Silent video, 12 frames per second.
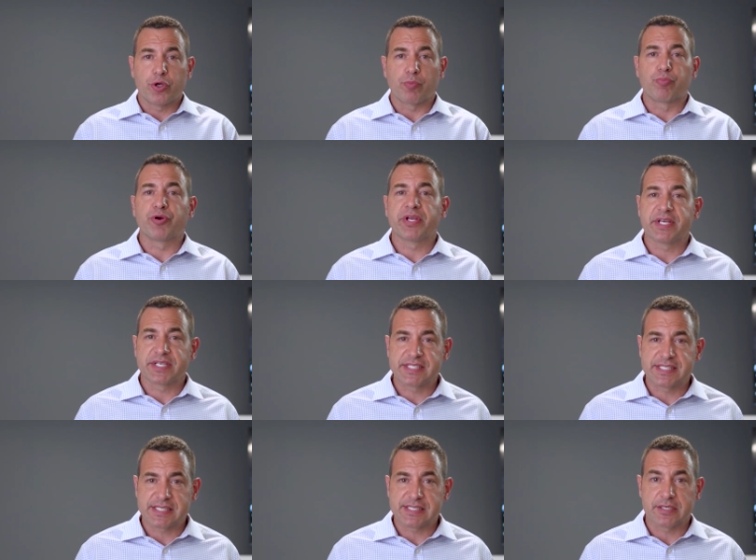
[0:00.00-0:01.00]
your breathing
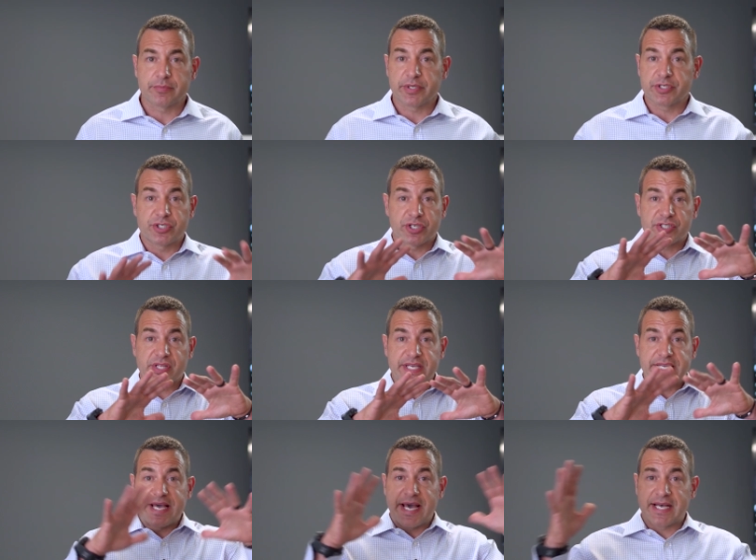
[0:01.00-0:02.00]
system is just the
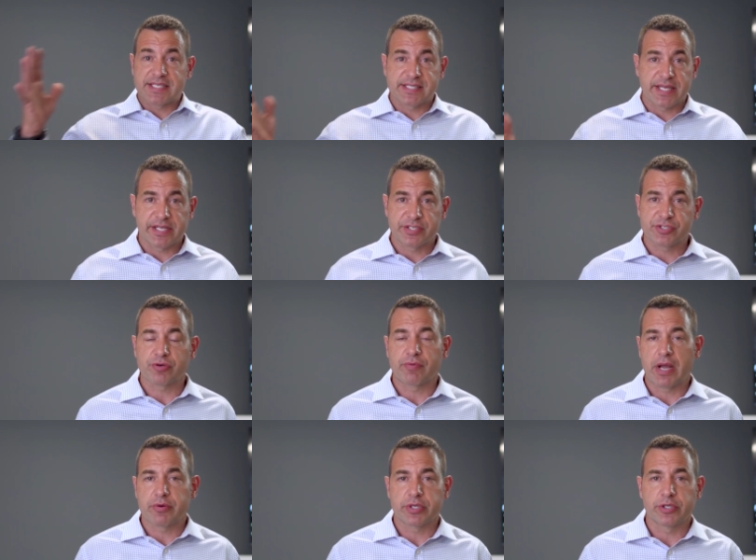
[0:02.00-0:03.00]
gas that is
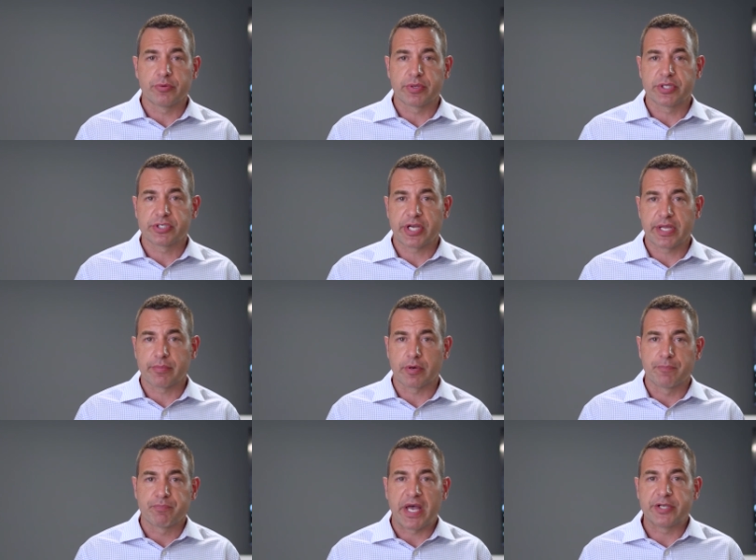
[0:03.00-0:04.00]
surrounding you in the
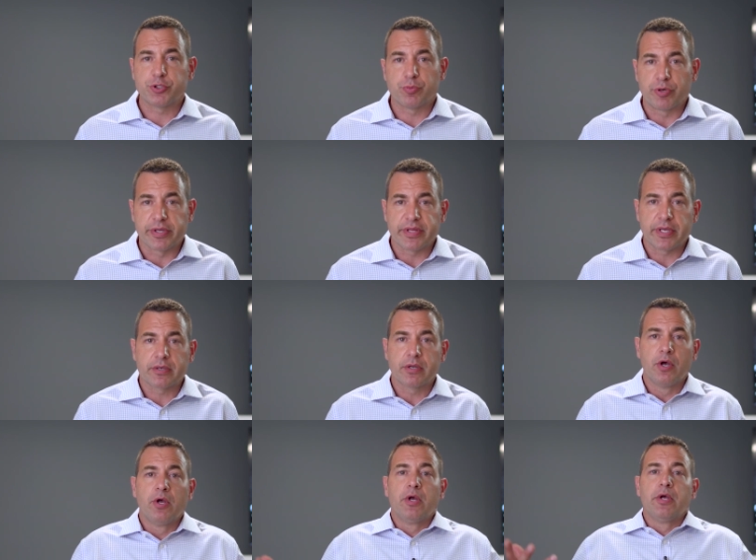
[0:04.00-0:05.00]
chamber. As you breathe in,
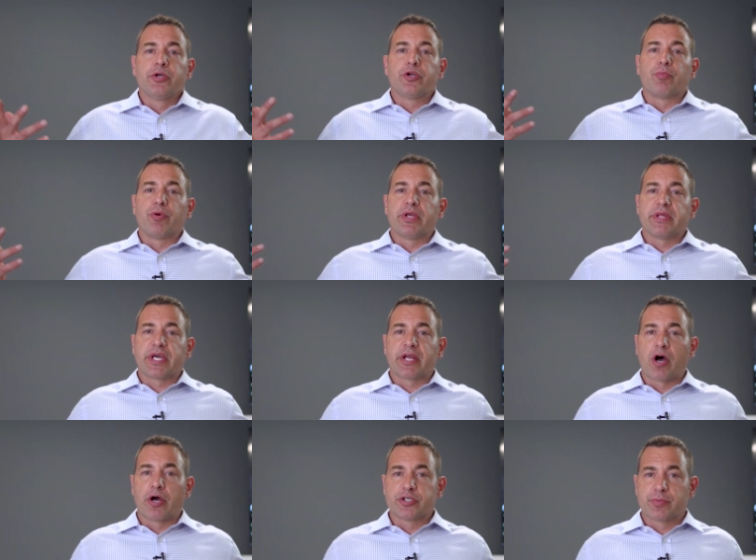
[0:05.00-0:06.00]
you're breathing in
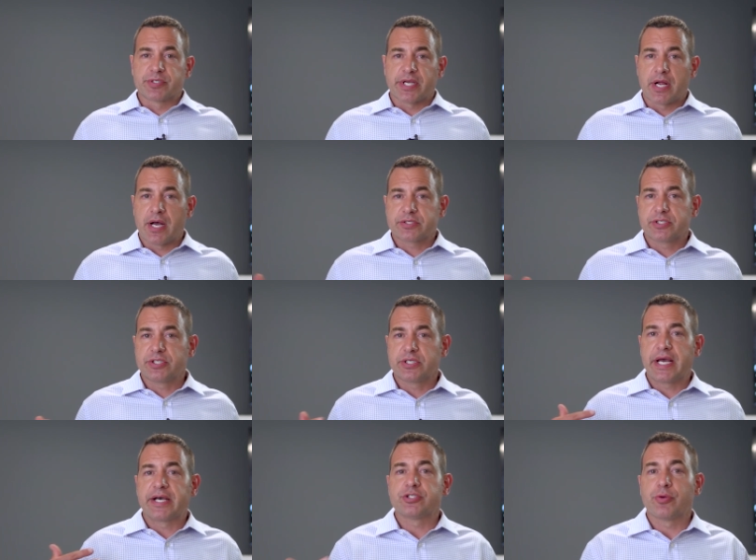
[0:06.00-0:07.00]
100%
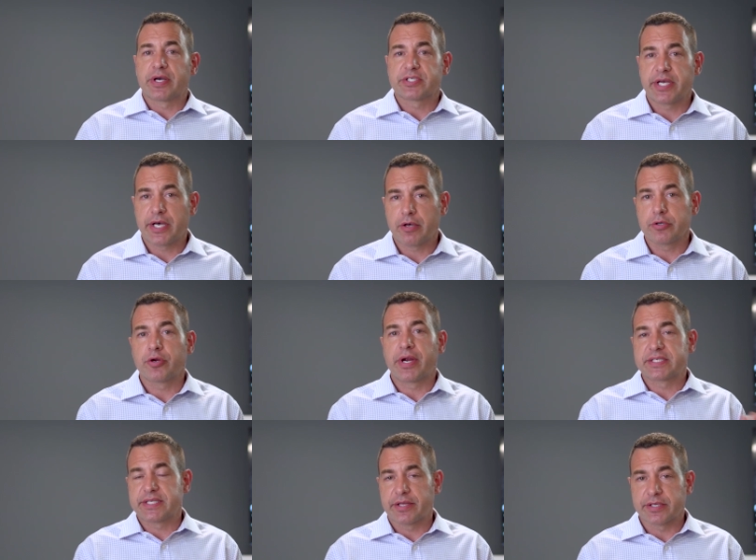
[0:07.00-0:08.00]
oxygen. As you exhale, you're
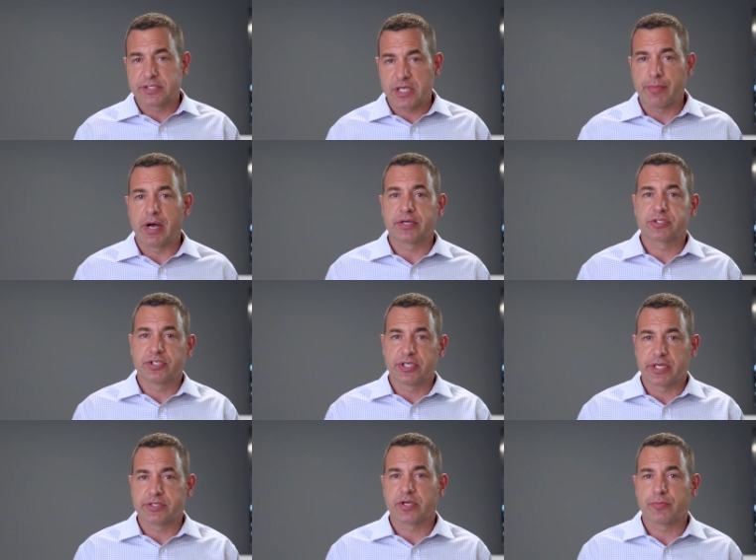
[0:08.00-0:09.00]
exhaling some
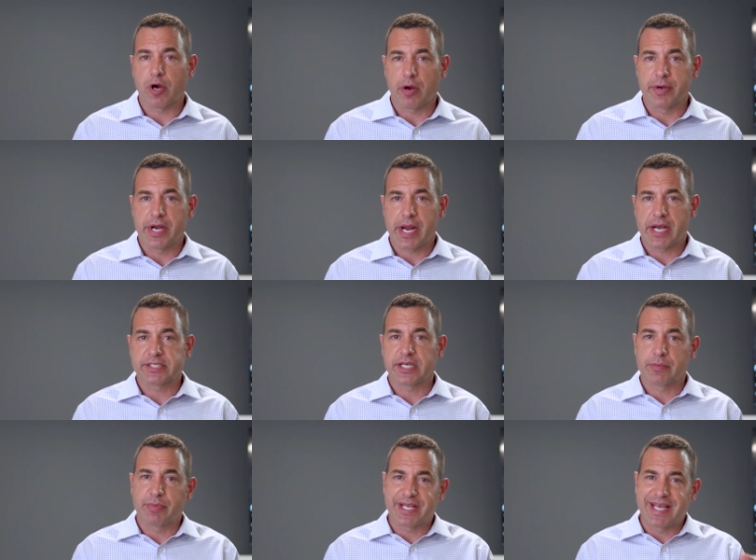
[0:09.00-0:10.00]
oxygen and some carbon
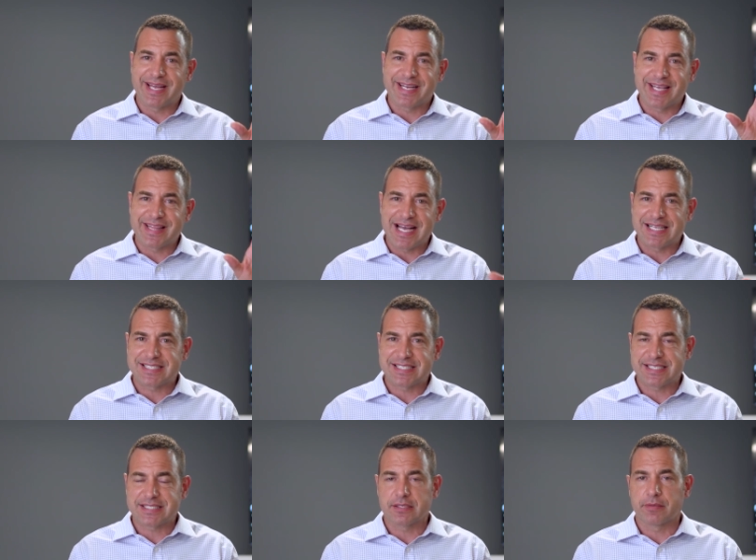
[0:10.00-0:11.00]
dioxide. But again, in that
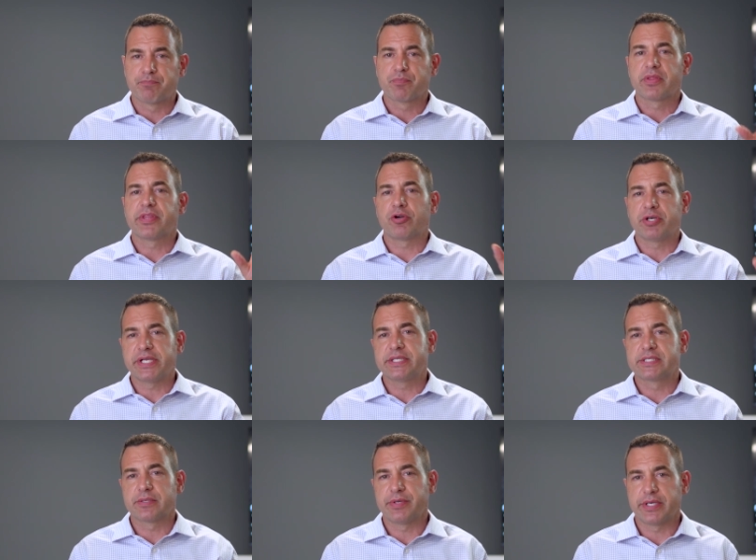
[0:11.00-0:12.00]
system, there
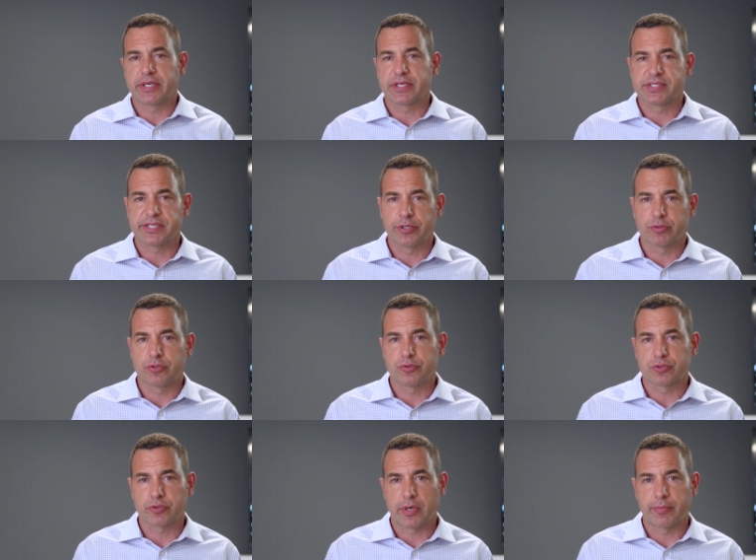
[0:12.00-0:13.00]
needs to be a
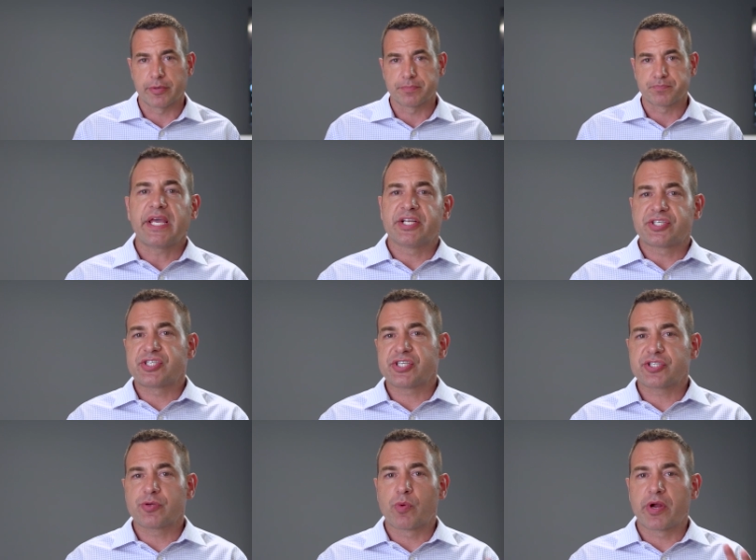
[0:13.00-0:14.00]
CO2 scrubber. In a
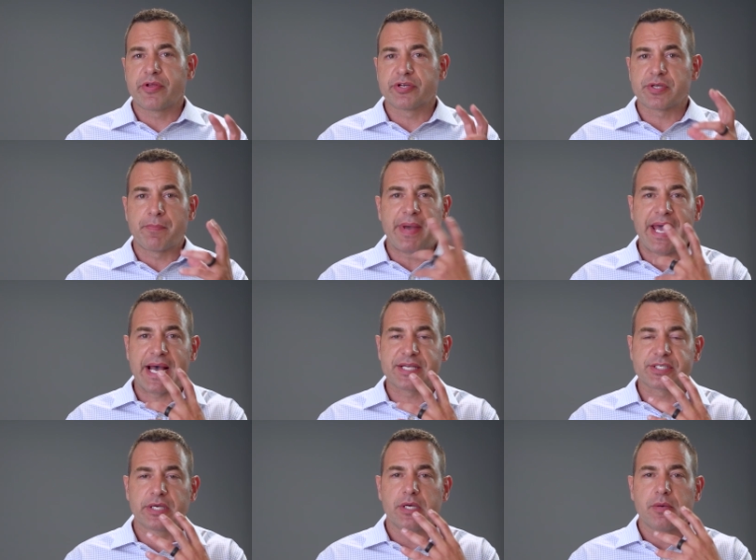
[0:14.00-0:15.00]
system where there's a mask,